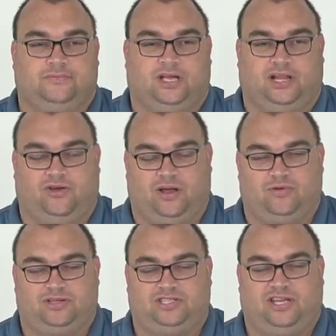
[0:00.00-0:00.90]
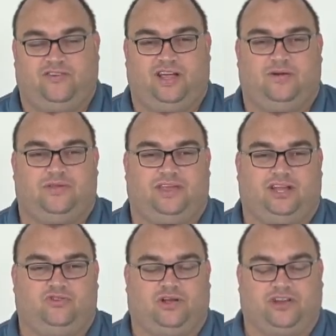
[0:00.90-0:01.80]
Hello neighbors, Steve here with
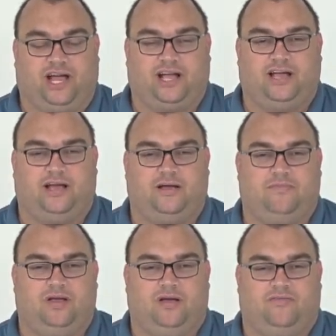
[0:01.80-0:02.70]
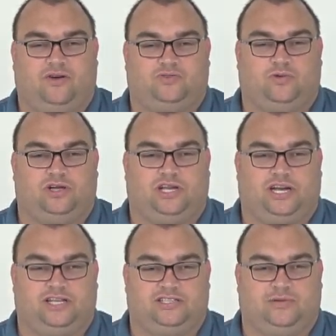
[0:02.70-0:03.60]
eTrailer.com. Folks, we're looking
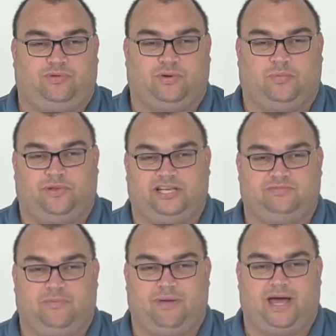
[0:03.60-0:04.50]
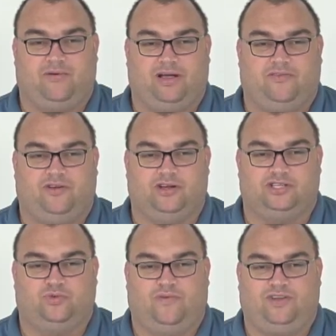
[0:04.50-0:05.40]
at a simple replacement battery for your
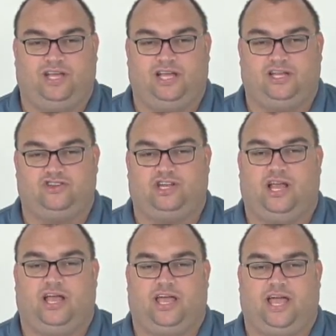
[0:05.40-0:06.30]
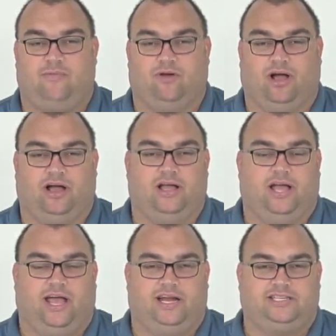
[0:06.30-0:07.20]
Swift Hitch camera,
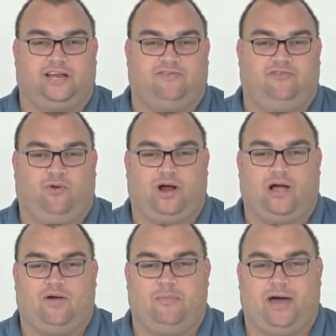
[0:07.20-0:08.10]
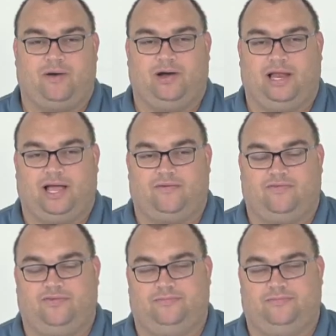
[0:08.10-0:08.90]
and it's got a four hour battery life.